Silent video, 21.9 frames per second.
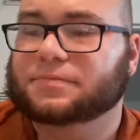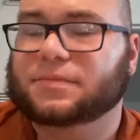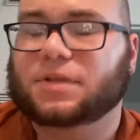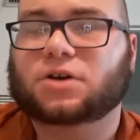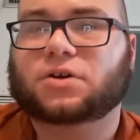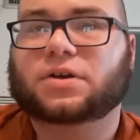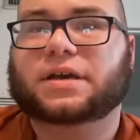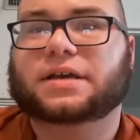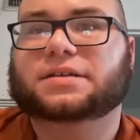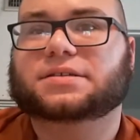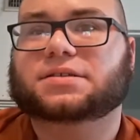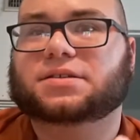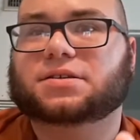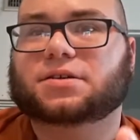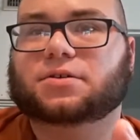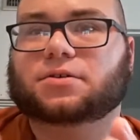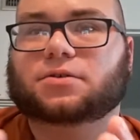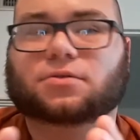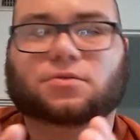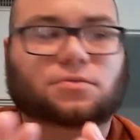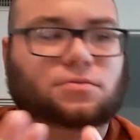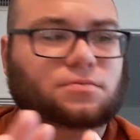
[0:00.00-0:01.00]
Okay,
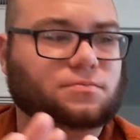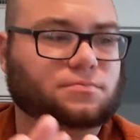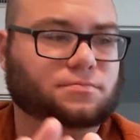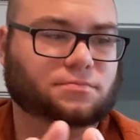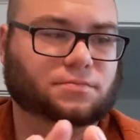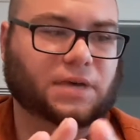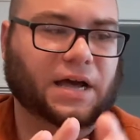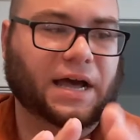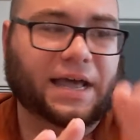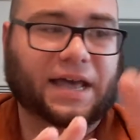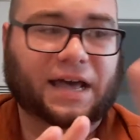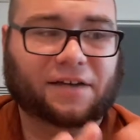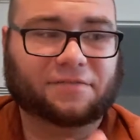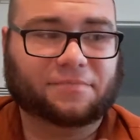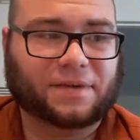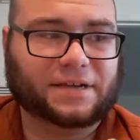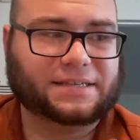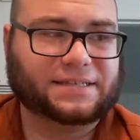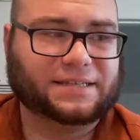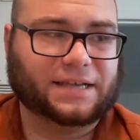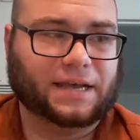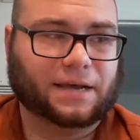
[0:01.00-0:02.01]
so I have
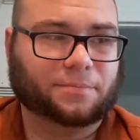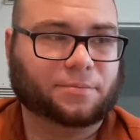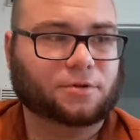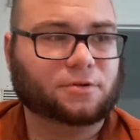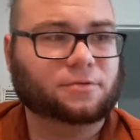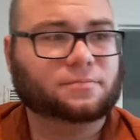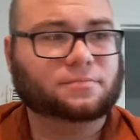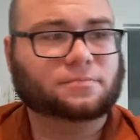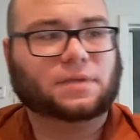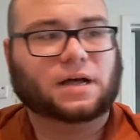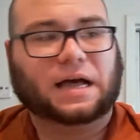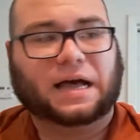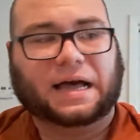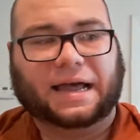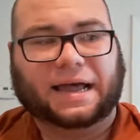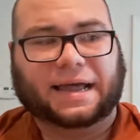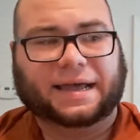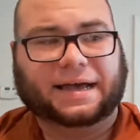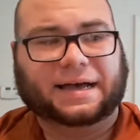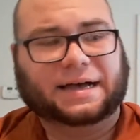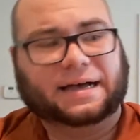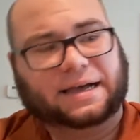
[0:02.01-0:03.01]
my sample. I
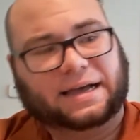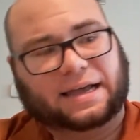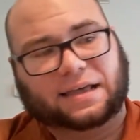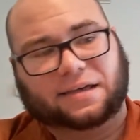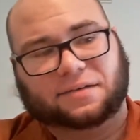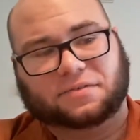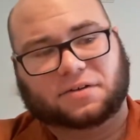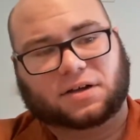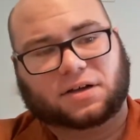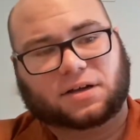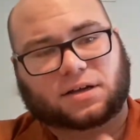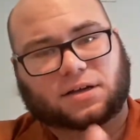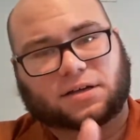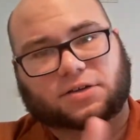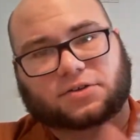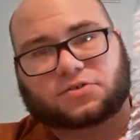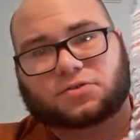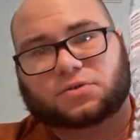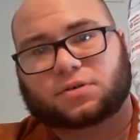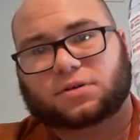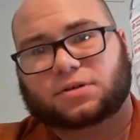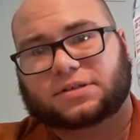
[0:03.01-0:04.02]
have a
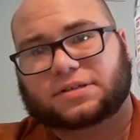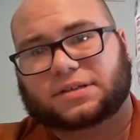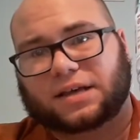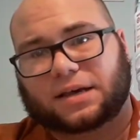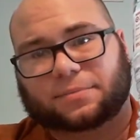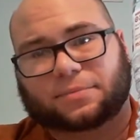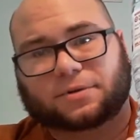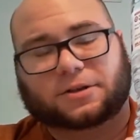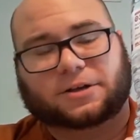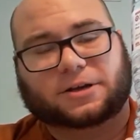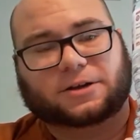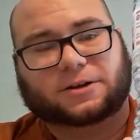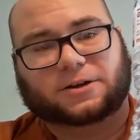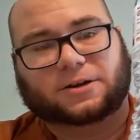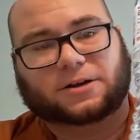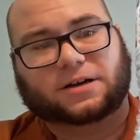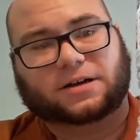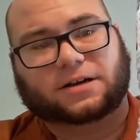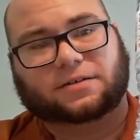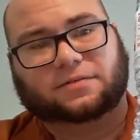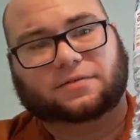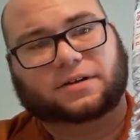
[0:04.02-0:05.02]
control sample here
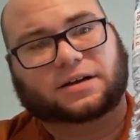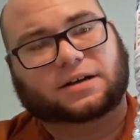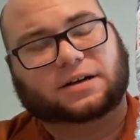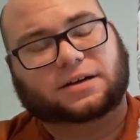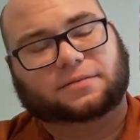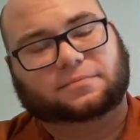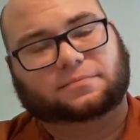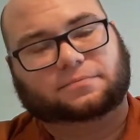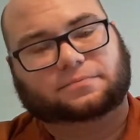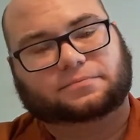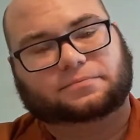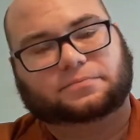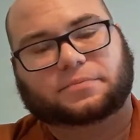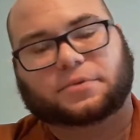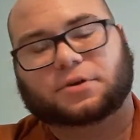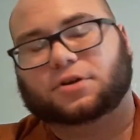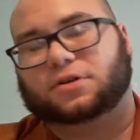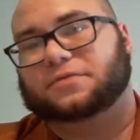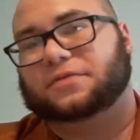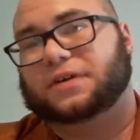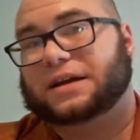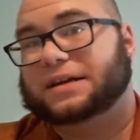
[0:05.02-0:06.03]
of
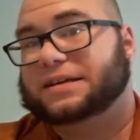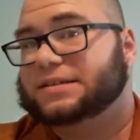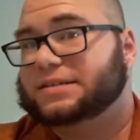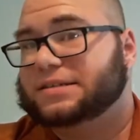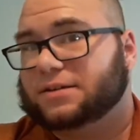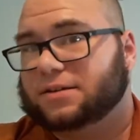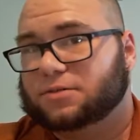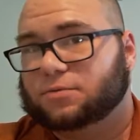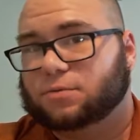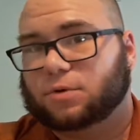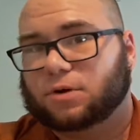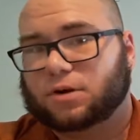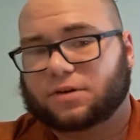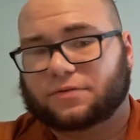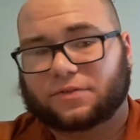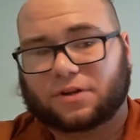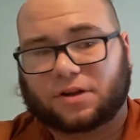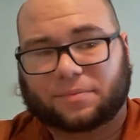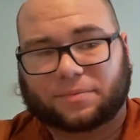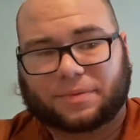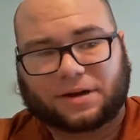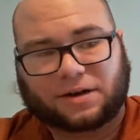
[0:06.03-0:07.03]
purified distilled water
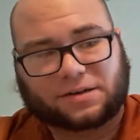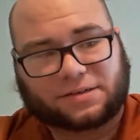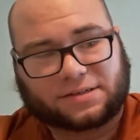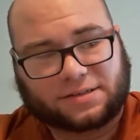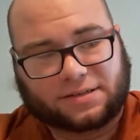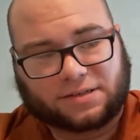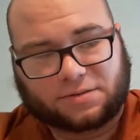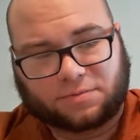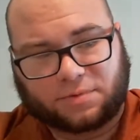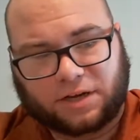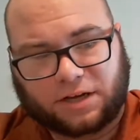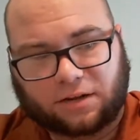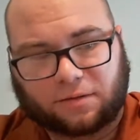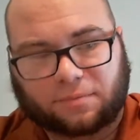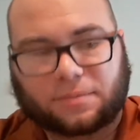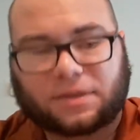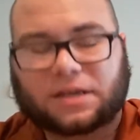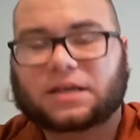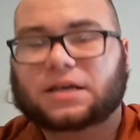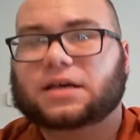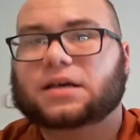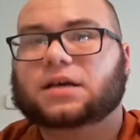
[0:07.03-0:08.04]
for comparison as well.
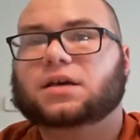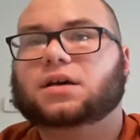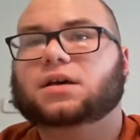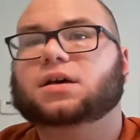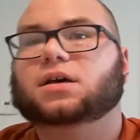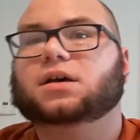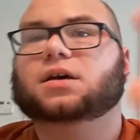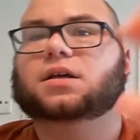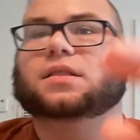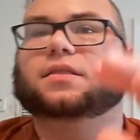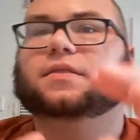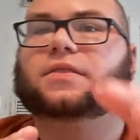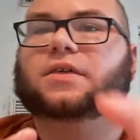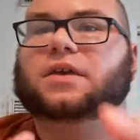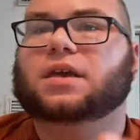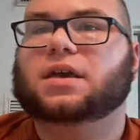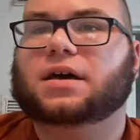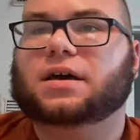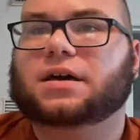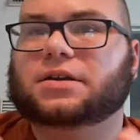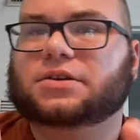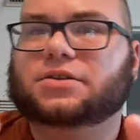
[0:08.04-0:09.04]

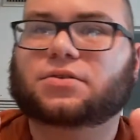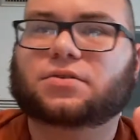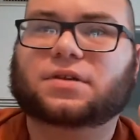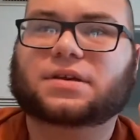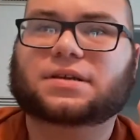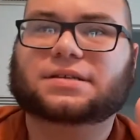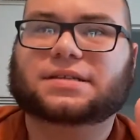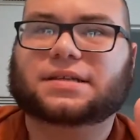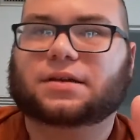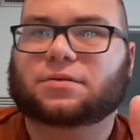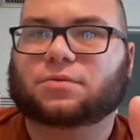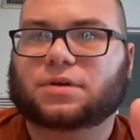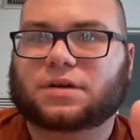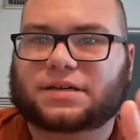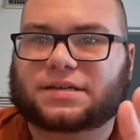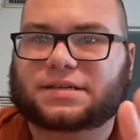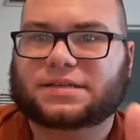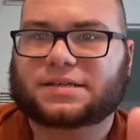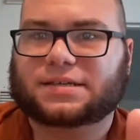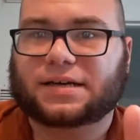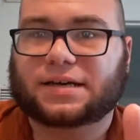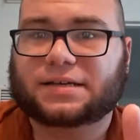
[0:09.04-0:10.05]
The two things that I want to
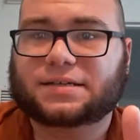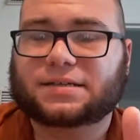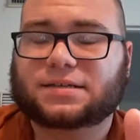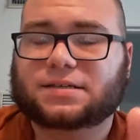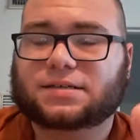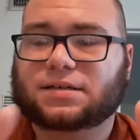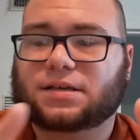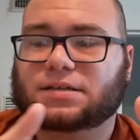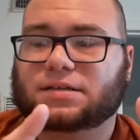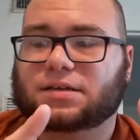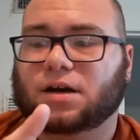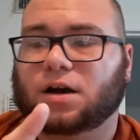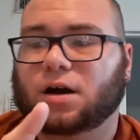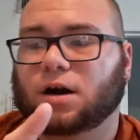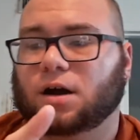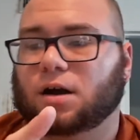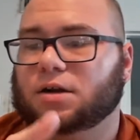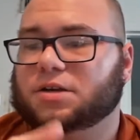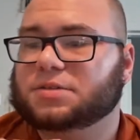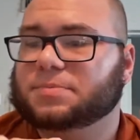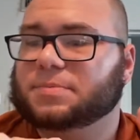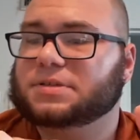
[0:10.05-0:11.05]
discuss
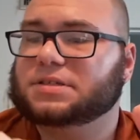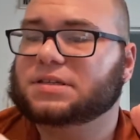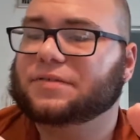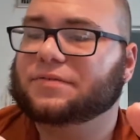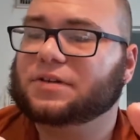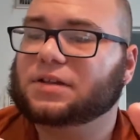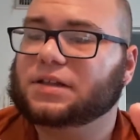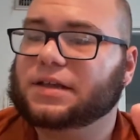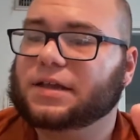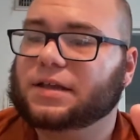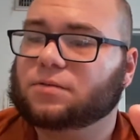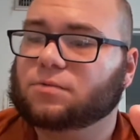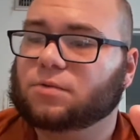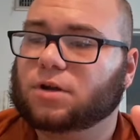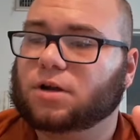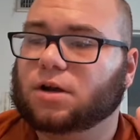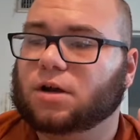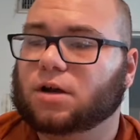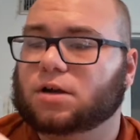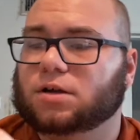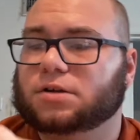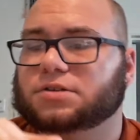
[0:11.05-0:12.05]
are specifically in
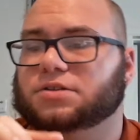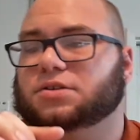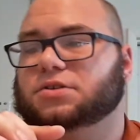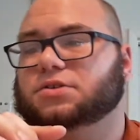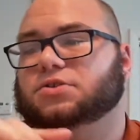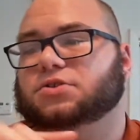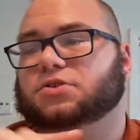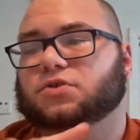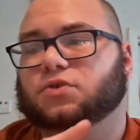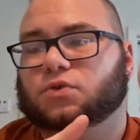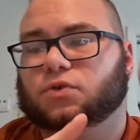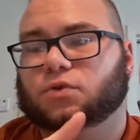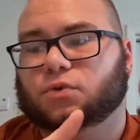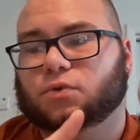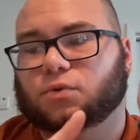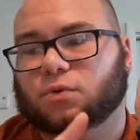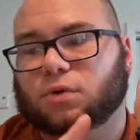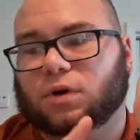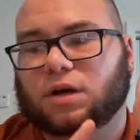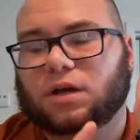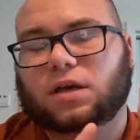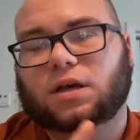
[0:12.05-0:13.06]
regards
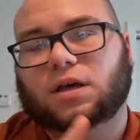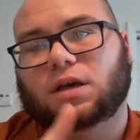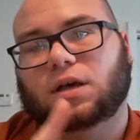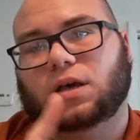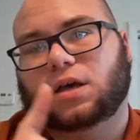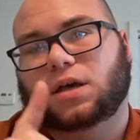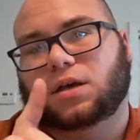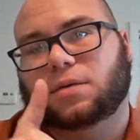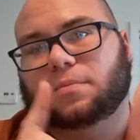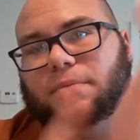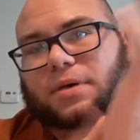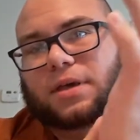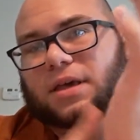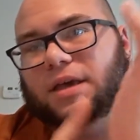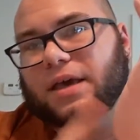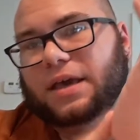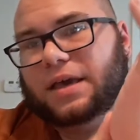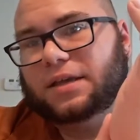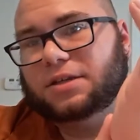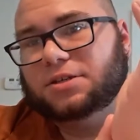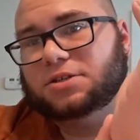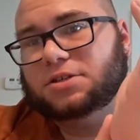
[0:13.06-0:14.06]
to
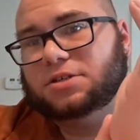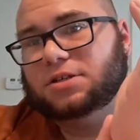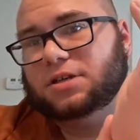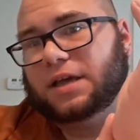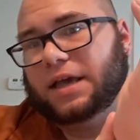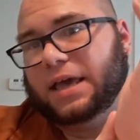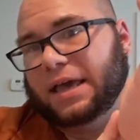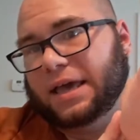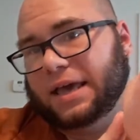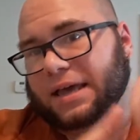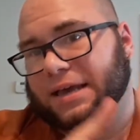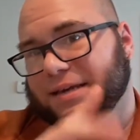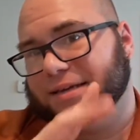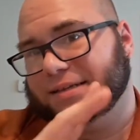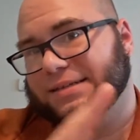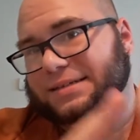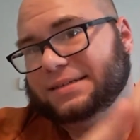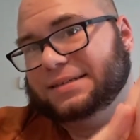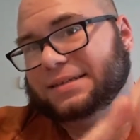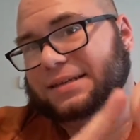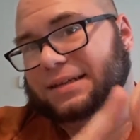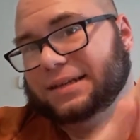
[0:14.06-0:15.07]
pH and
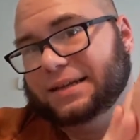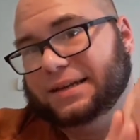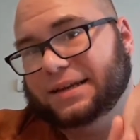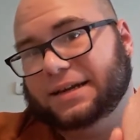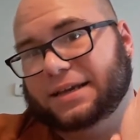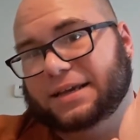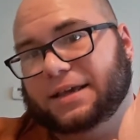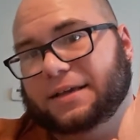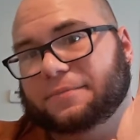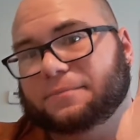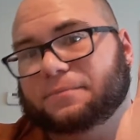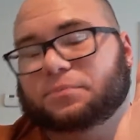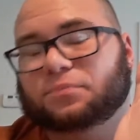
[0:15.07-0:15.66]
salinity.